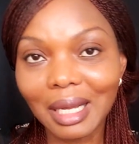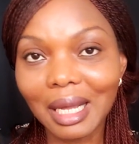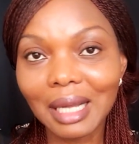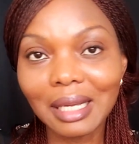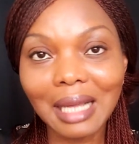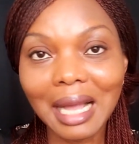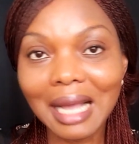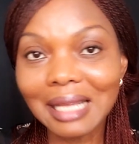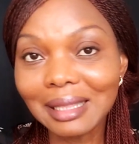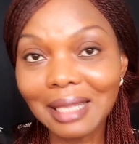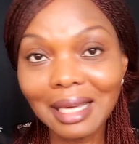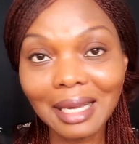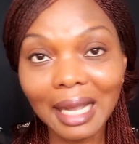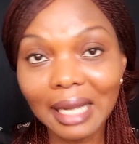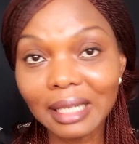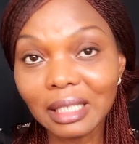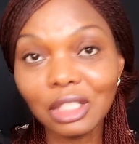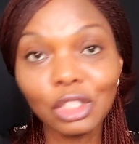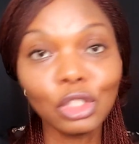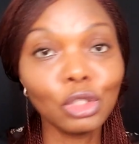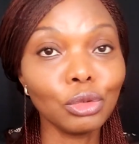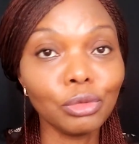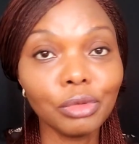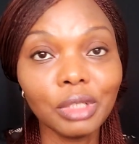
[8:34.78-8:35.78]
I think I
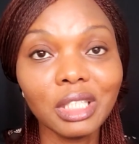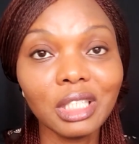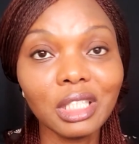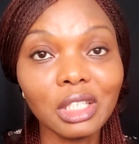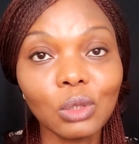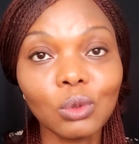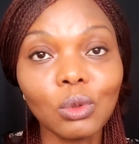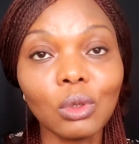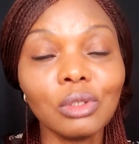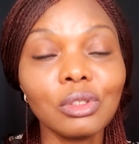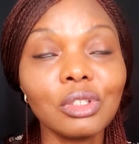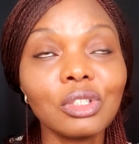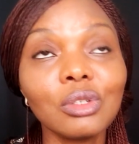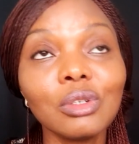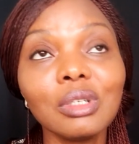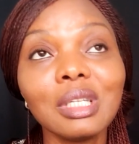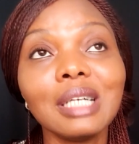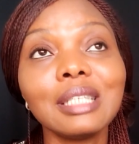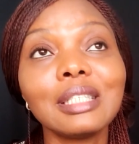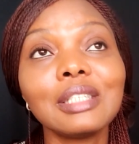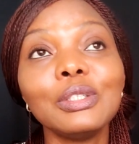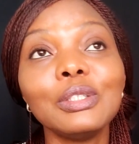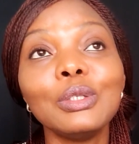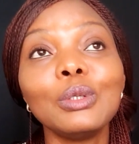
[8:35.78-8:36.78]
need to read this one so
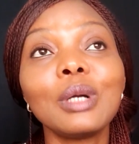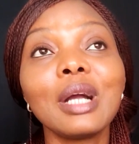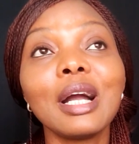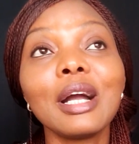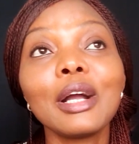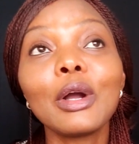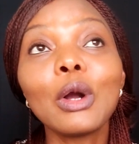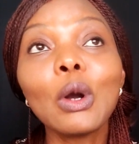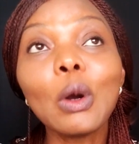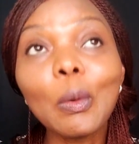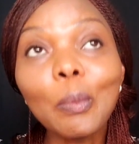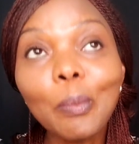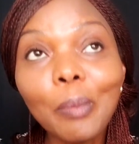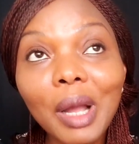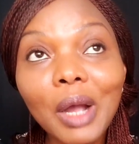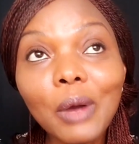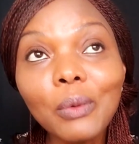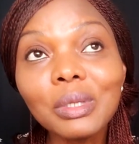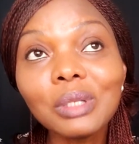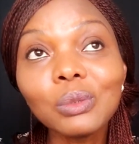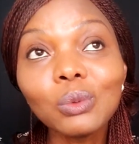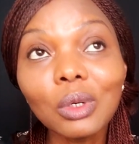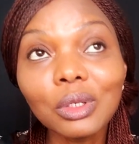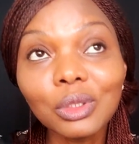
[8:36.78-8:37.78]
that you can compare
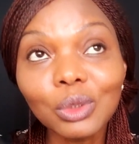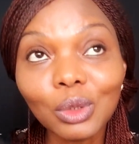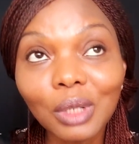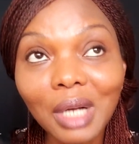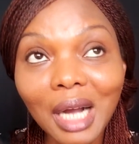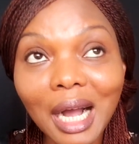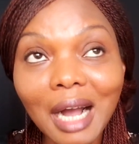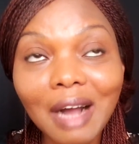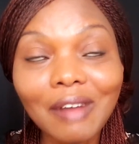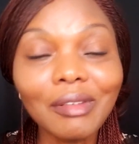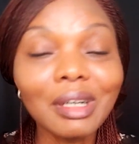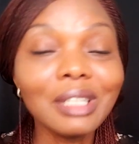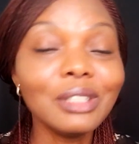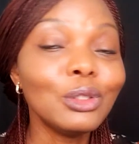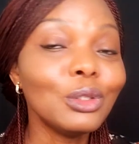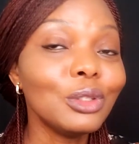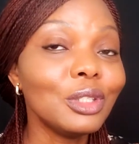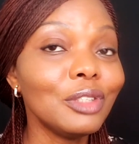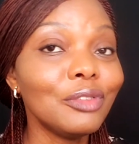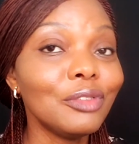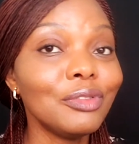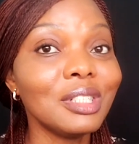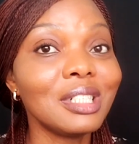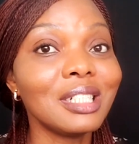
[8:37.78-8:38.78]
with what you have and know
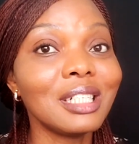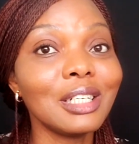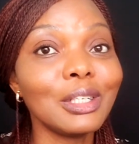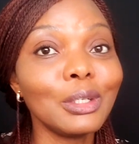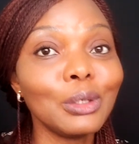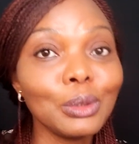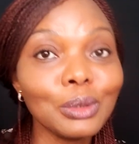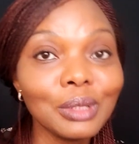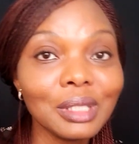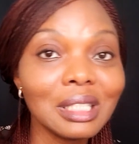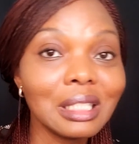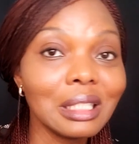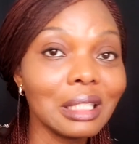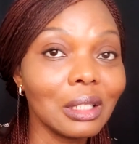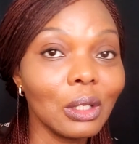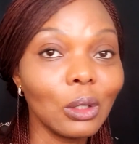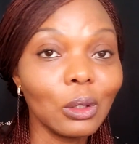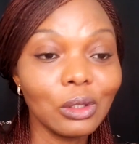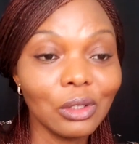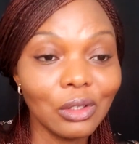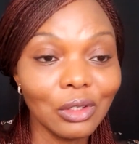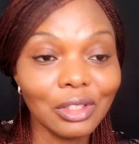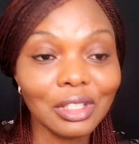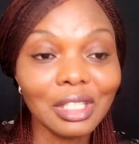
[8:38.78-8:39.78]
if it's a good deal
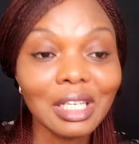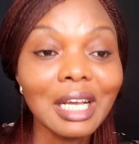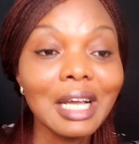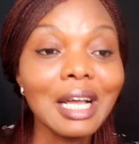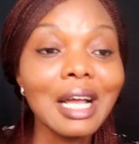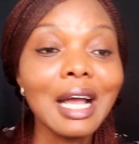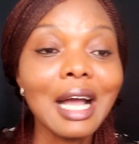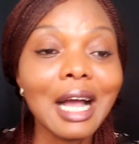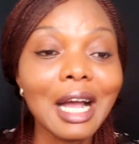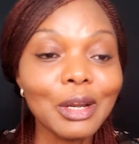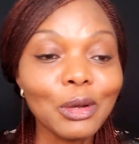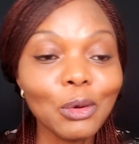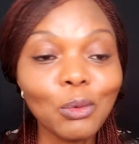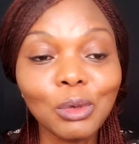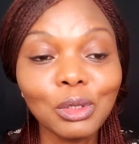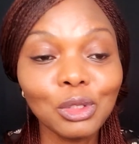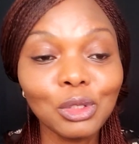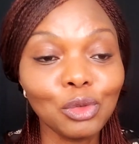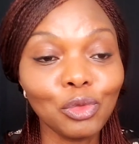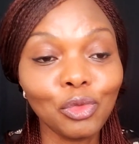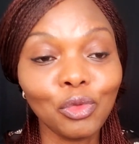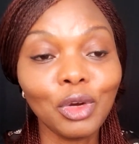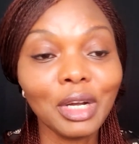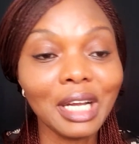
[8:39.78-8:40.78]
or not. I don't want
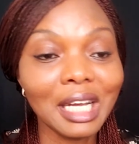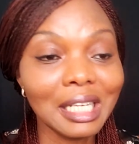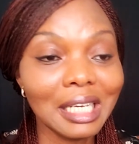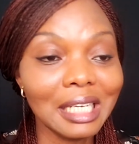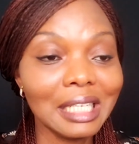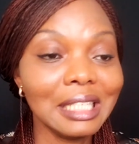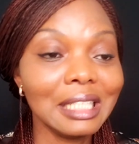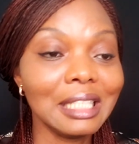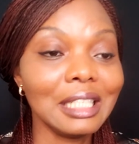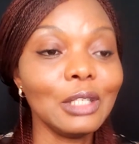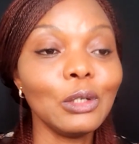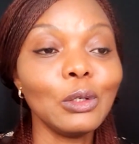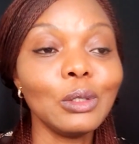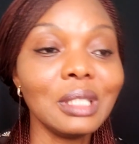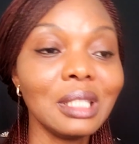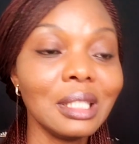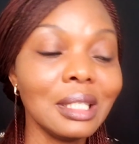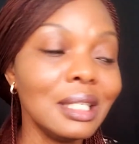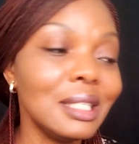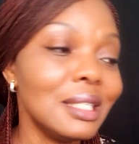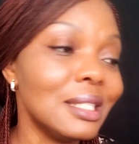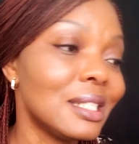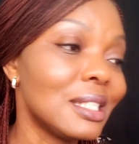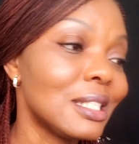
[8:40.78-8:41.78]
to forget anything on the
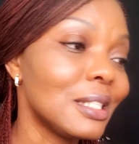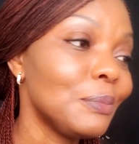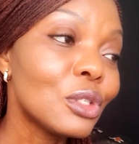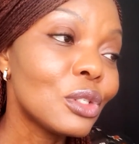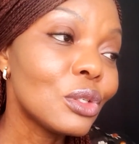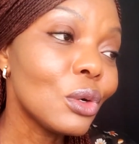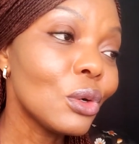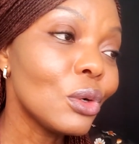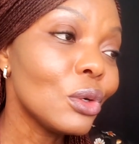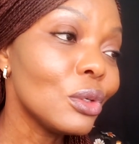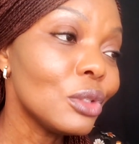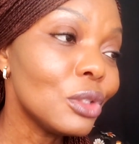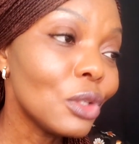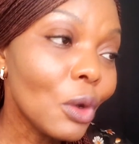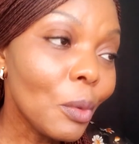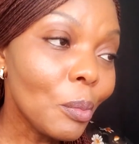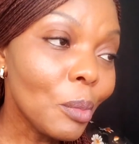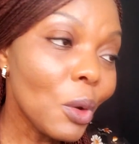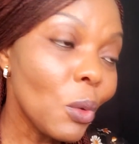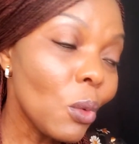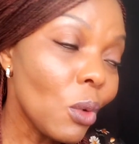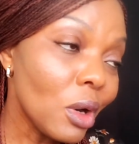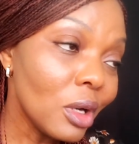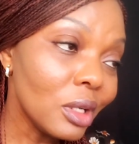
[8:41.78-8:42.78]
list. So
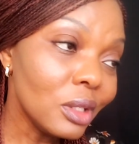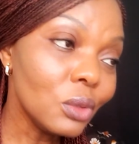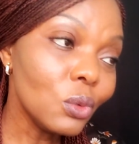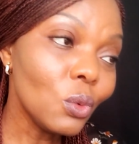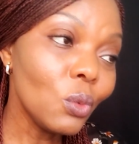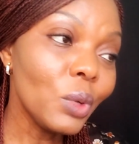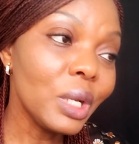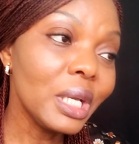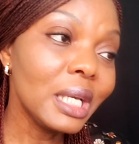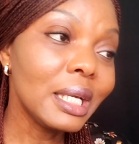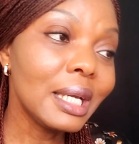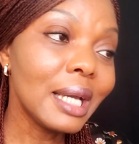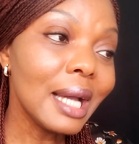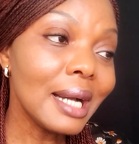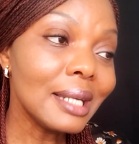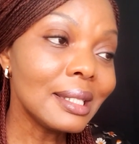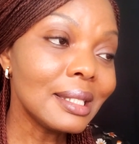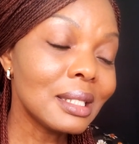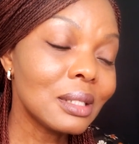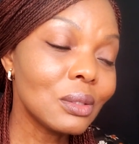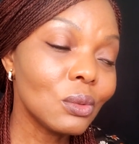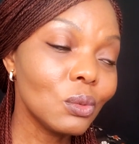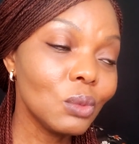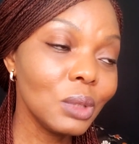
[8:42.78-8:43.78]
number one, we
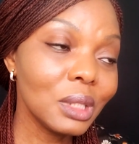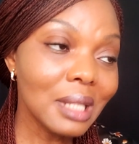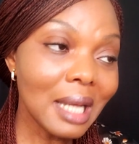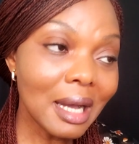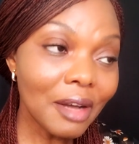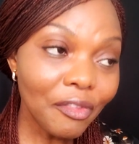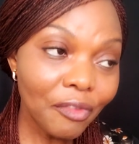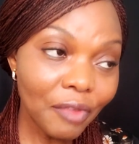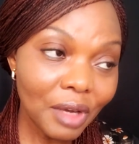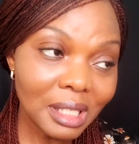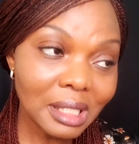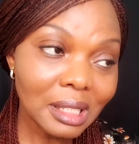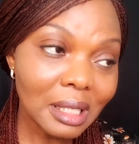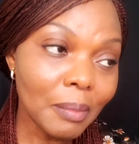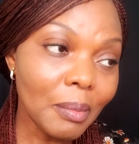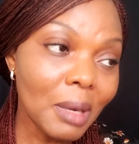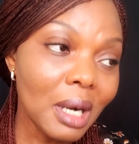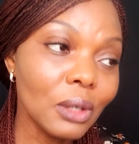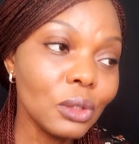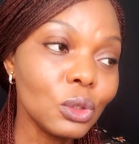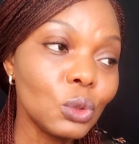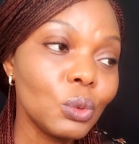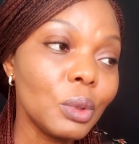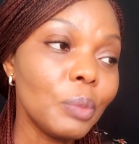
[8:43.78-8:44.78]
get, with that fixed
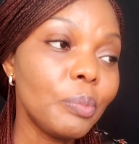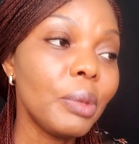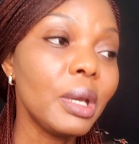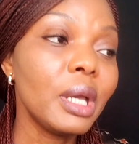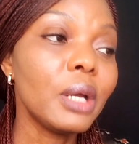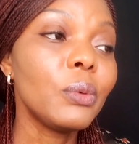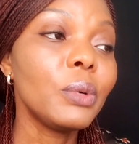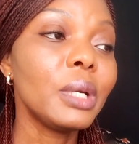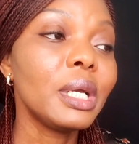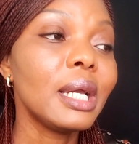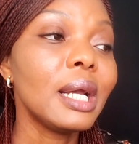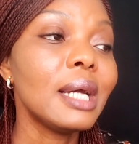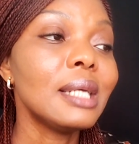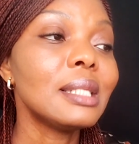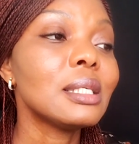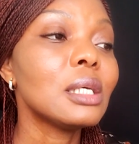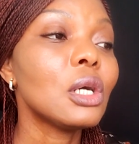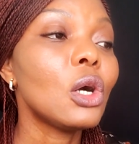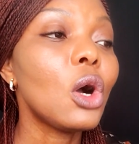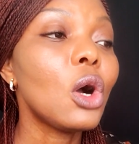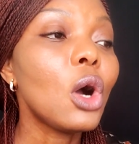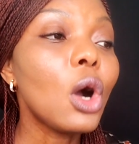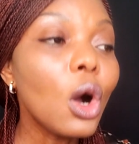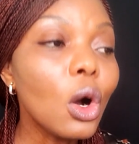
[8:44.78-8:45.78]
amount we pay, we
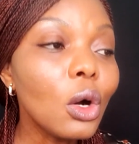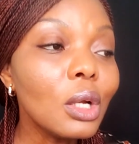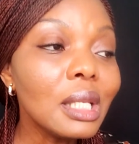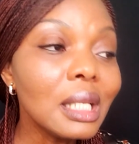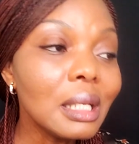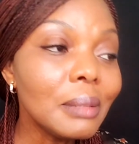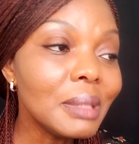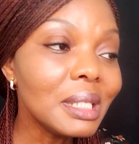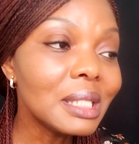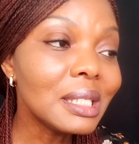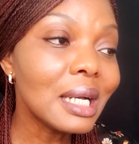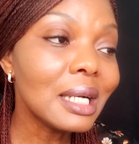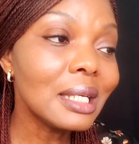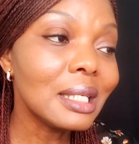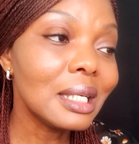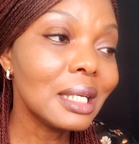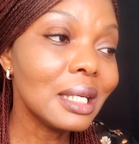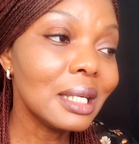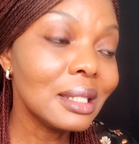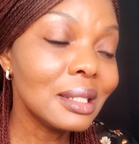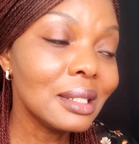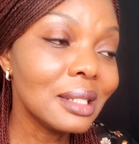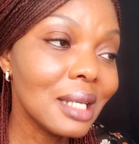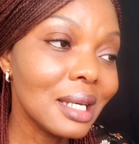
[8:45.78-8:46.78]
get unlimited
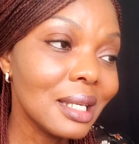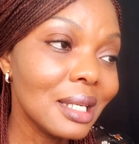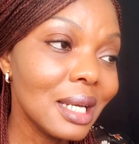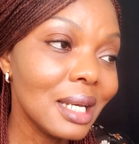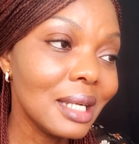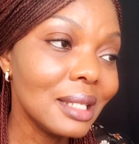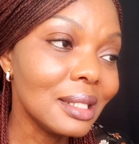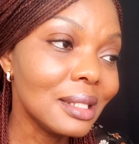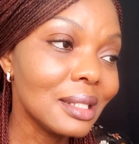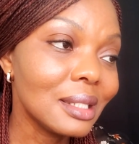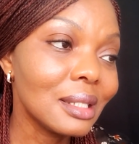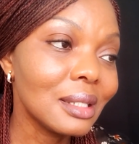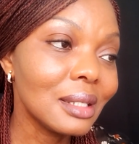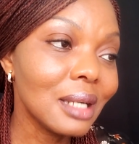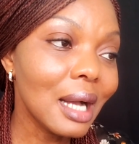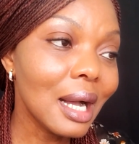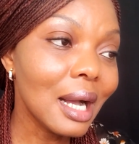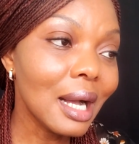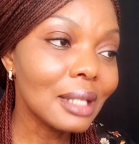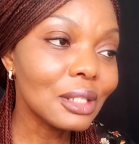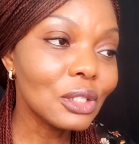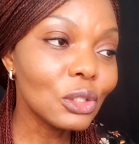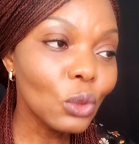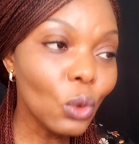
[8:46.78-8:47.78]
internet
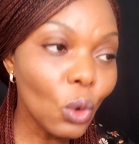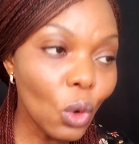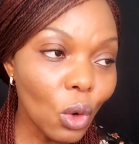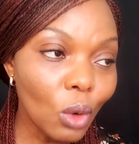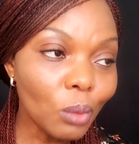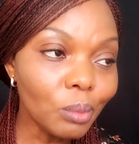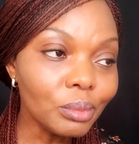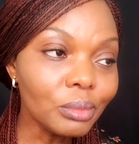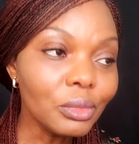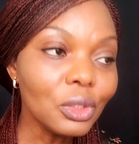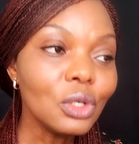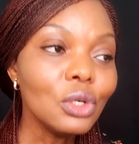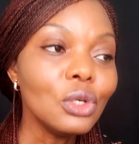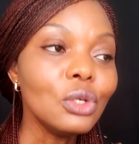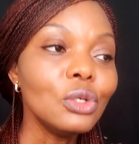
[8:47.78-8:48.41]
at home